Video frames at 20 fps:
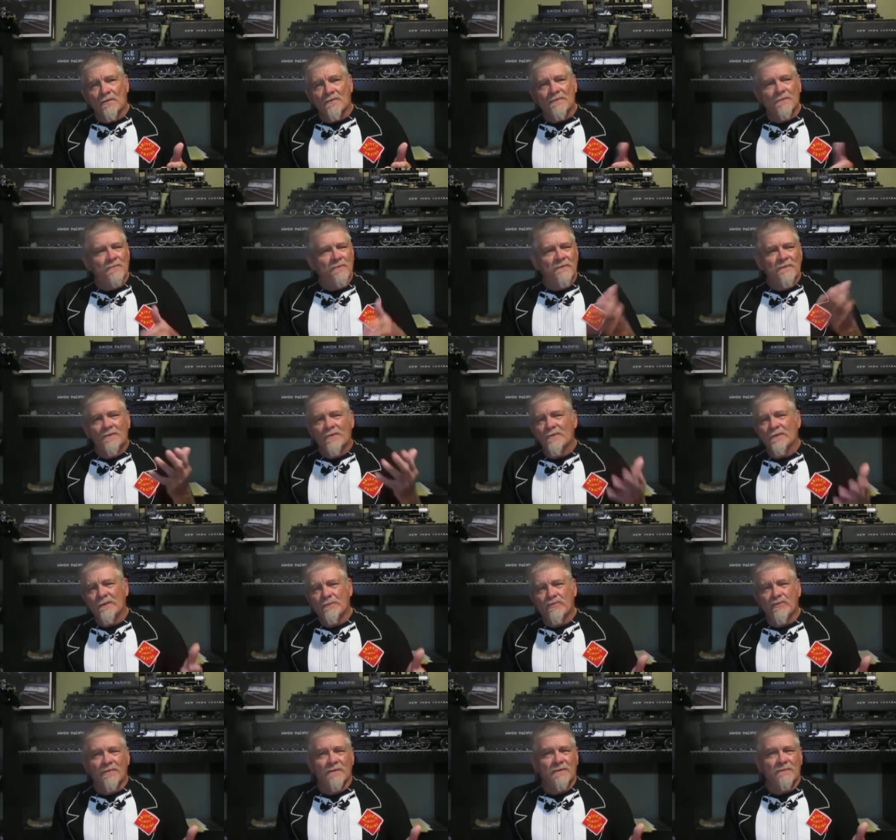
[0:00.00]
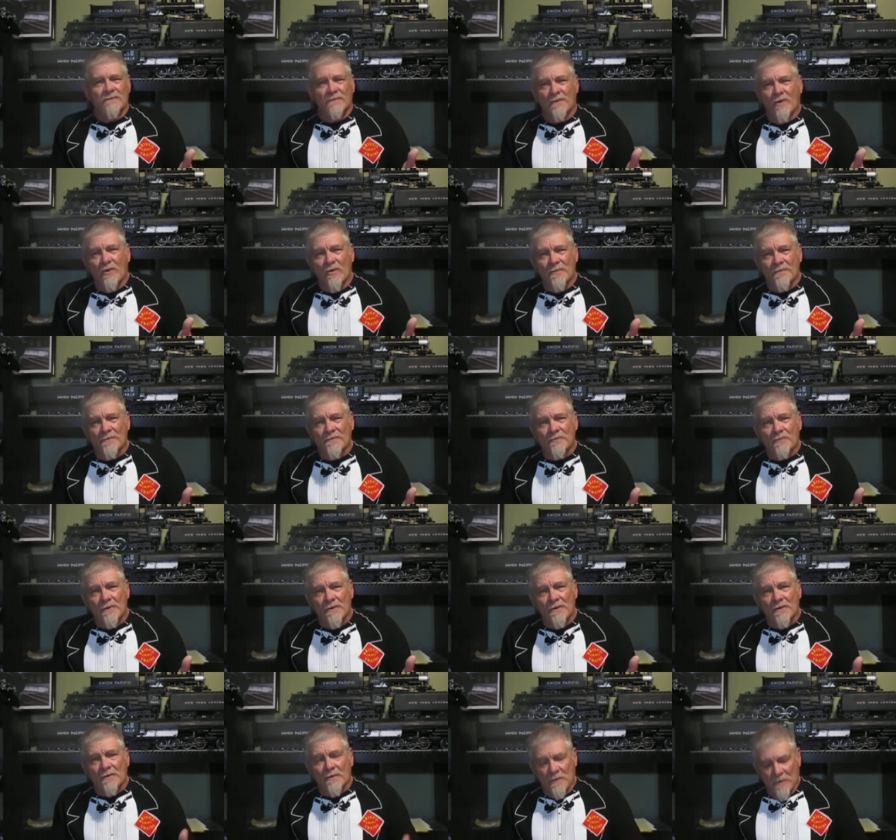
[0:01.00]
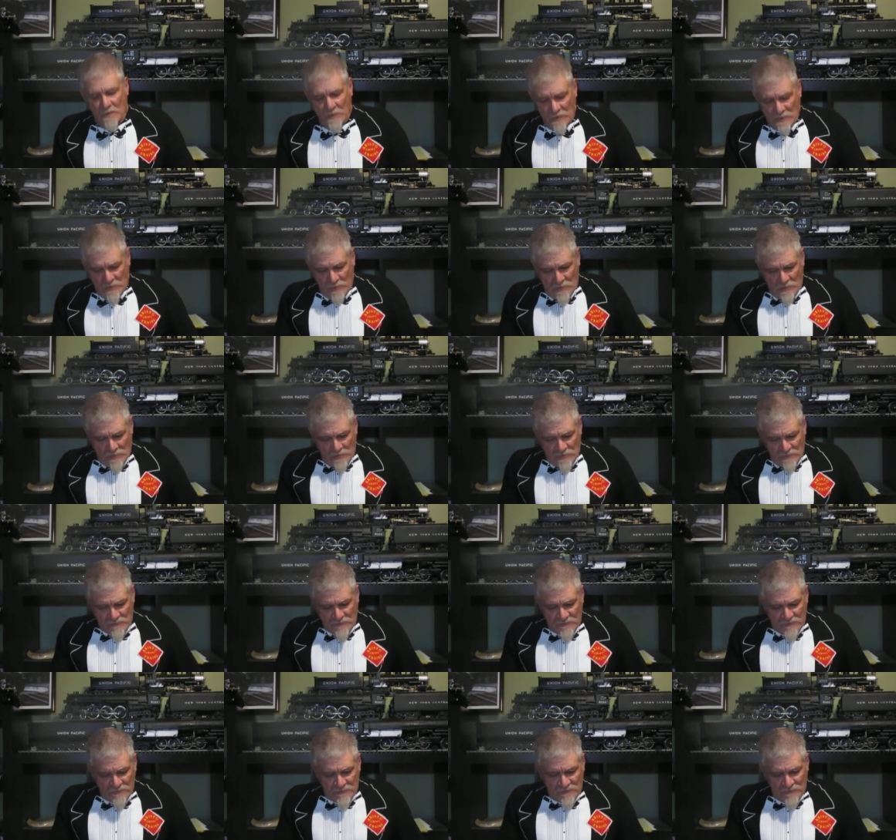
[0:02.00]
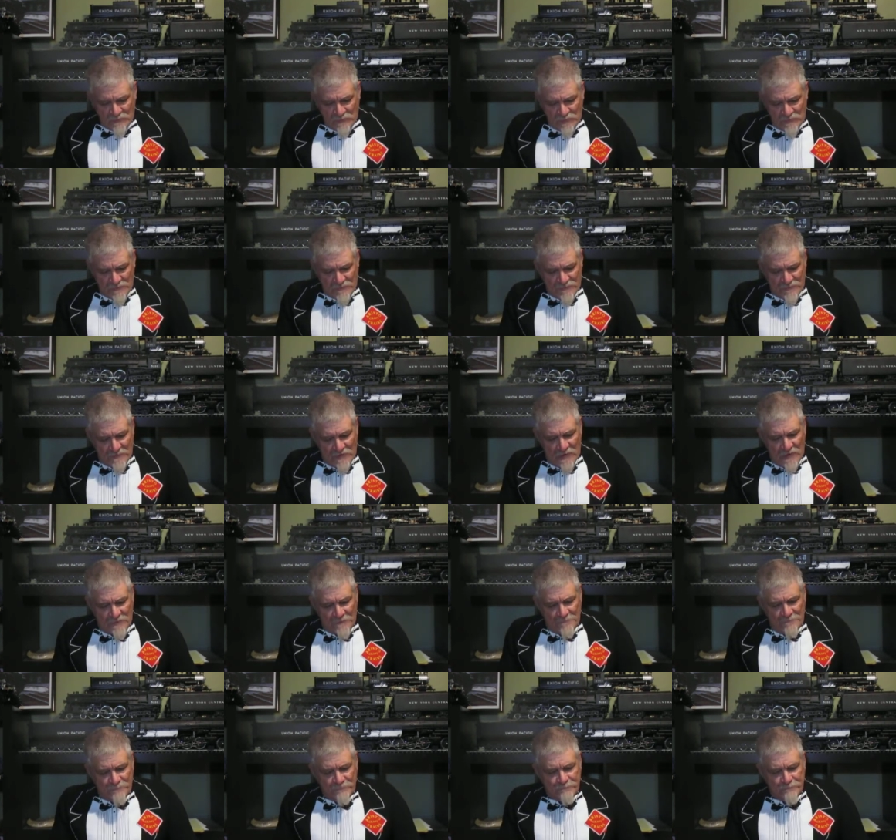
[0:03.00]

Some of you don't even believe in the Holy Spirit. It's just this really sad.